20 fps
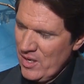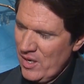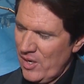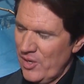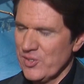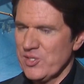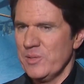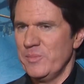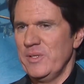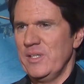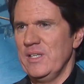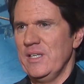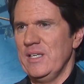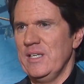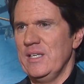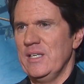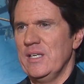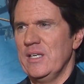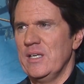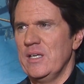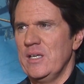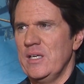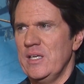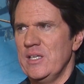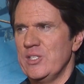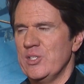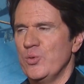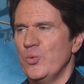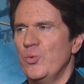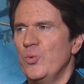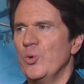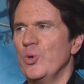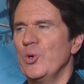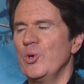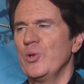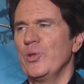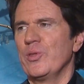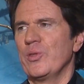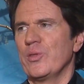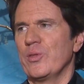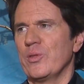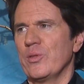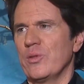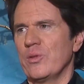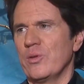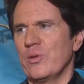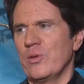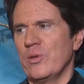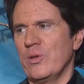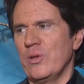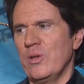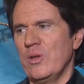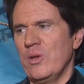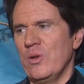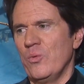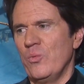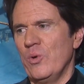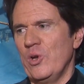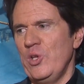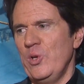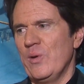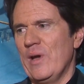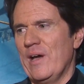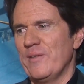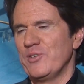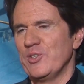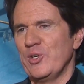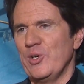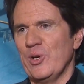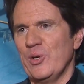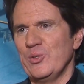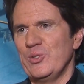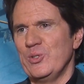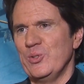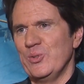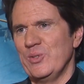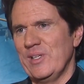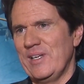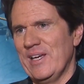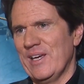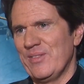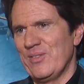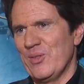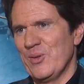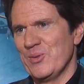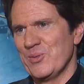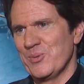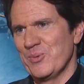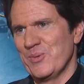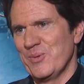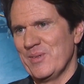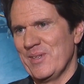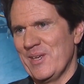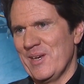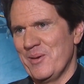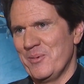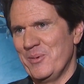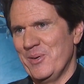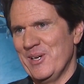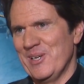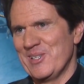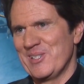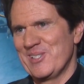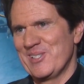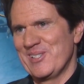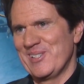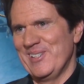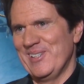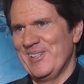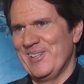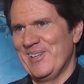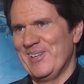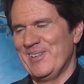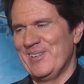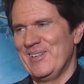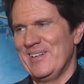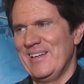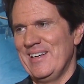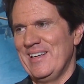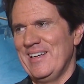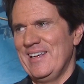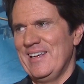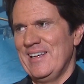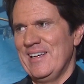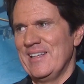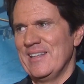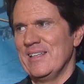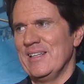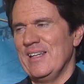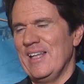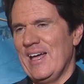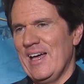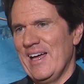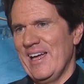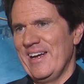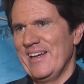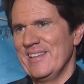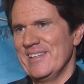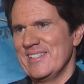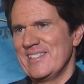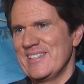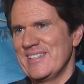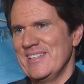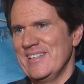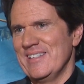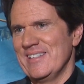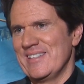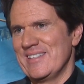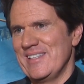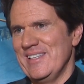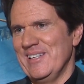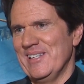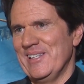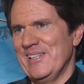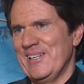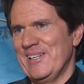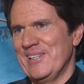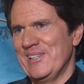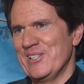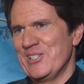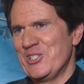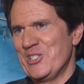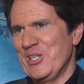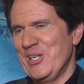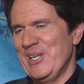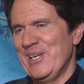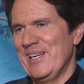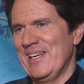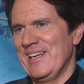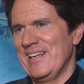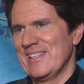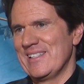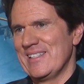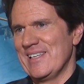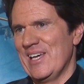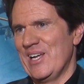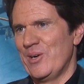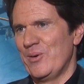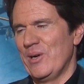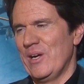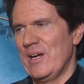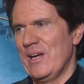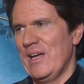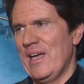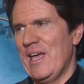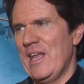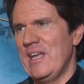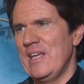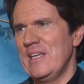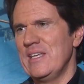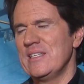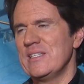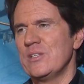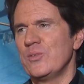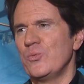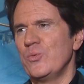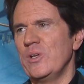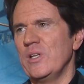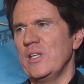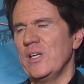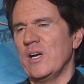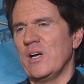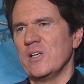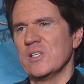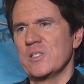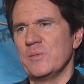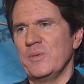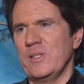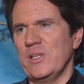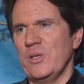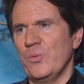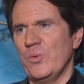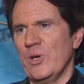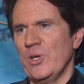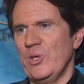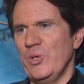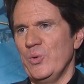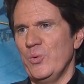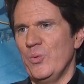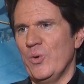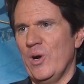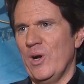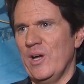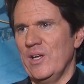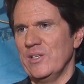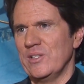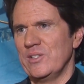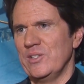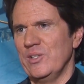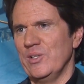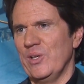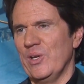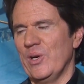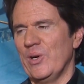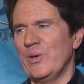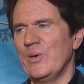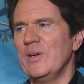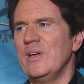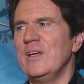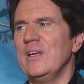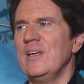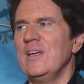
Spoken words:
ultimately, is it worth what you have to go to get that wish, you know? The lying and the stealing and the cheating, etc. And is it really ultimately what you want, you know?